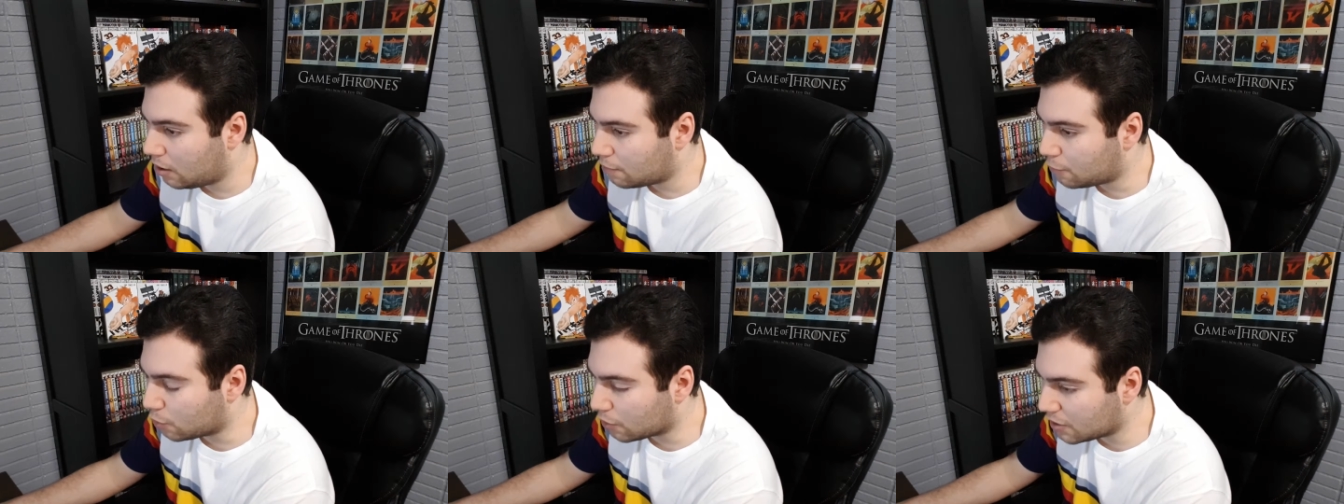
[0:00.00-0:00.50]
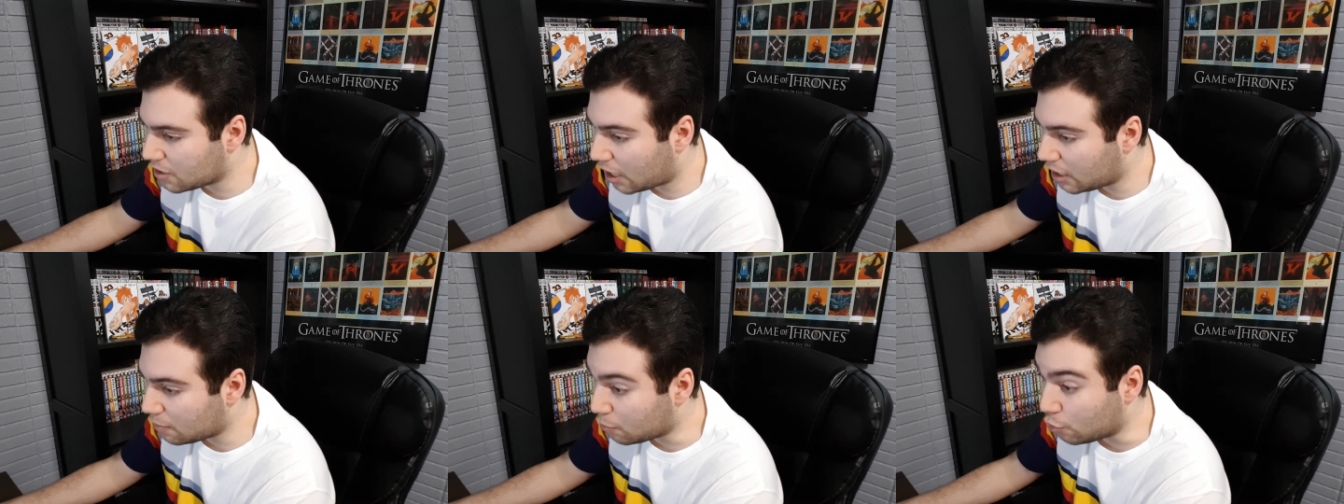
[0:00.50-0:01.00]

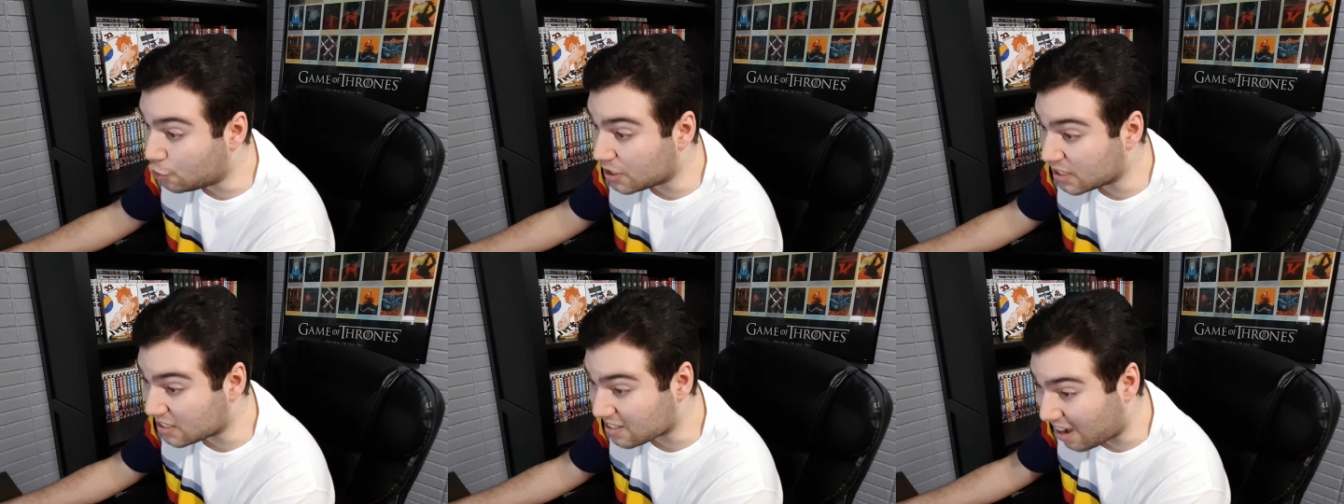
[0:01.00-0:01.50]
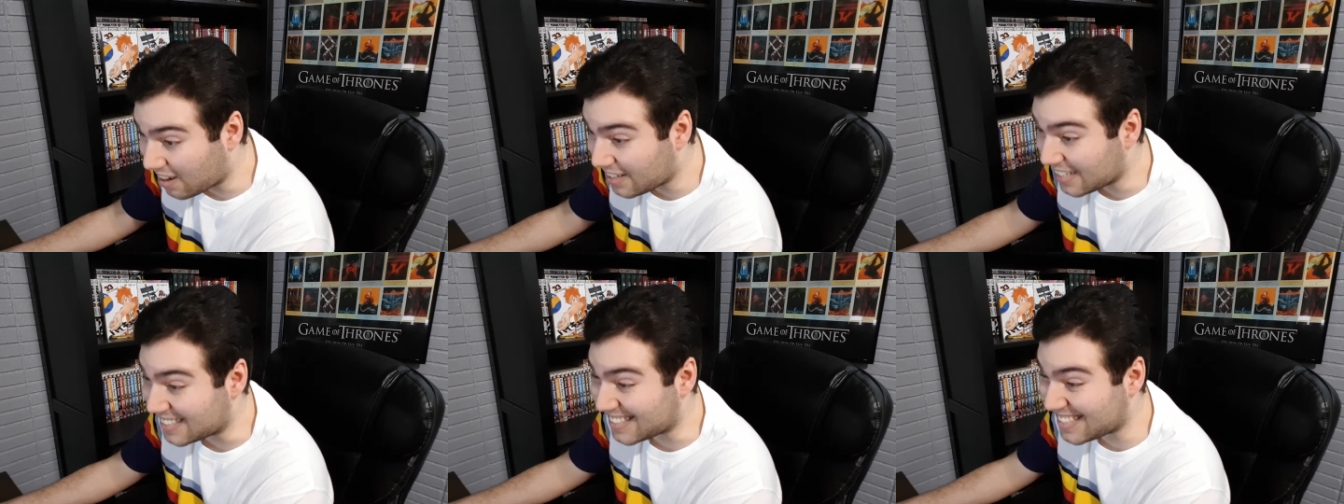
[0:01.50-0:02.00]
Fukurodani and Mujinazaka
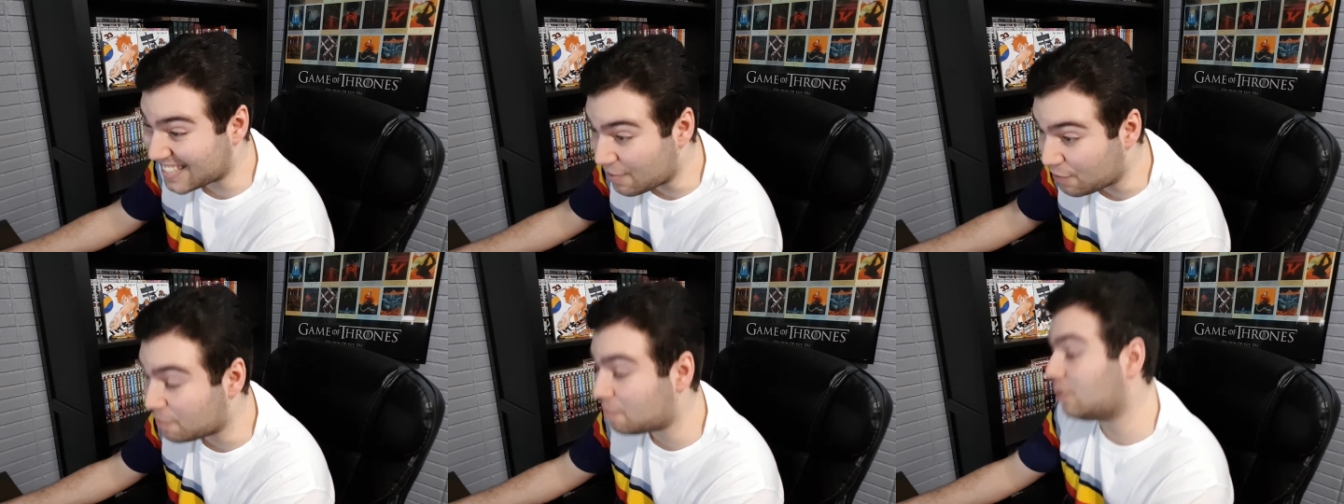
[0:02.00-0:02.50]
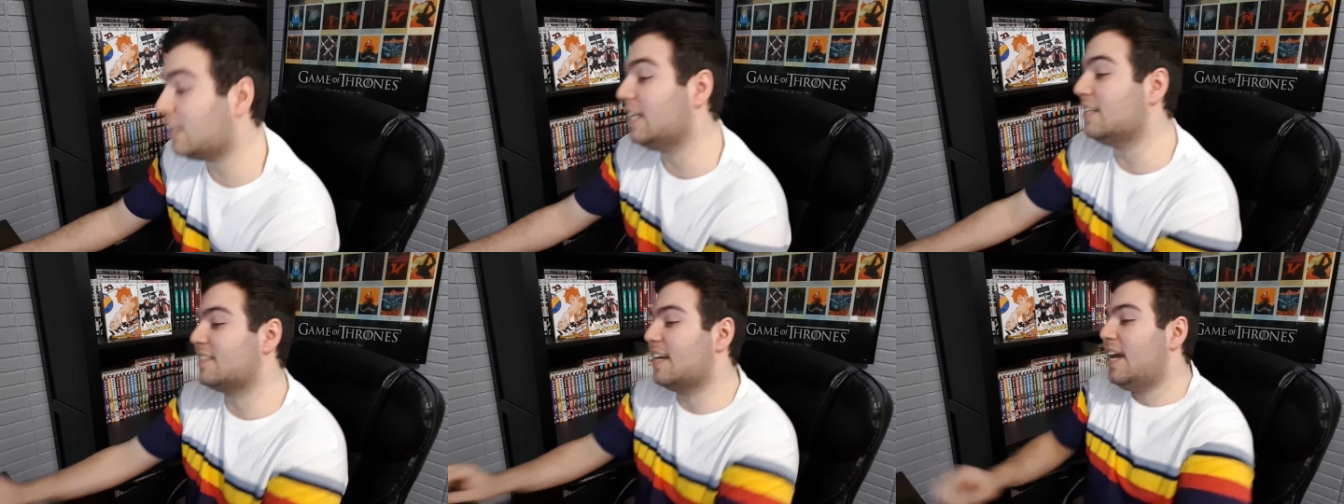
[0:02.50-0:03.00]
at seventh
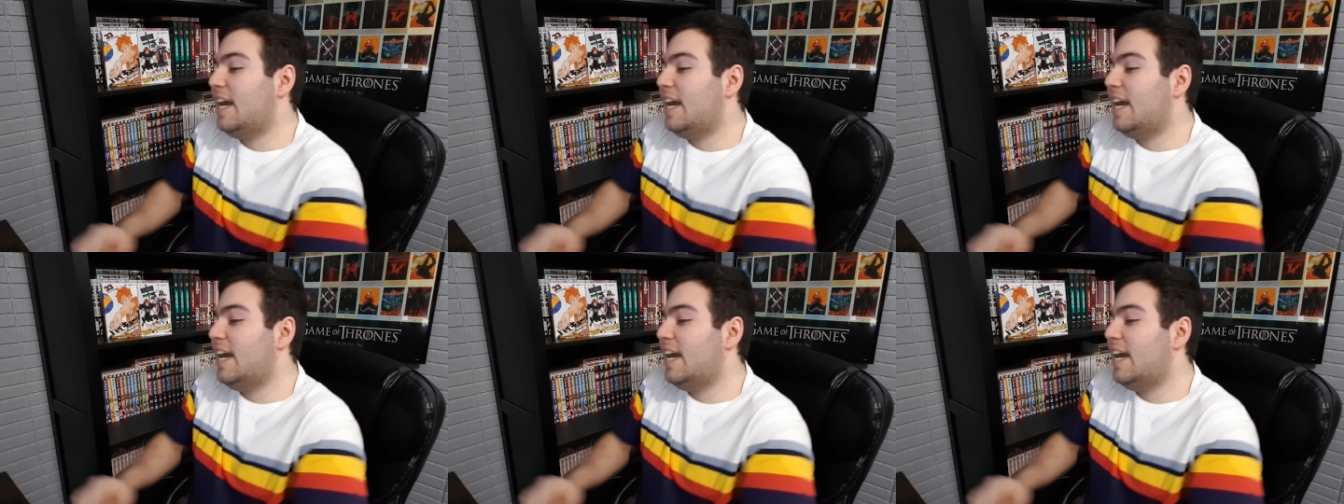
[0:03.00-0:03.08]
place.